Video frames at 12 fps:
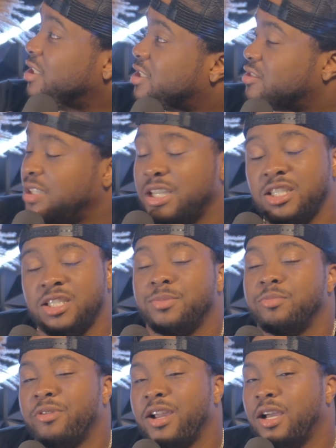relationships
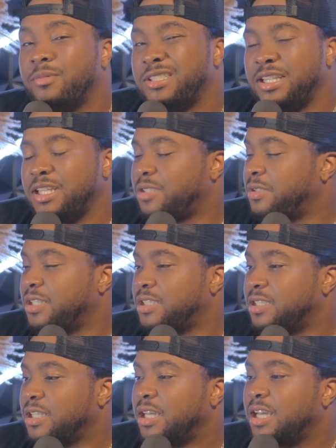break up today is because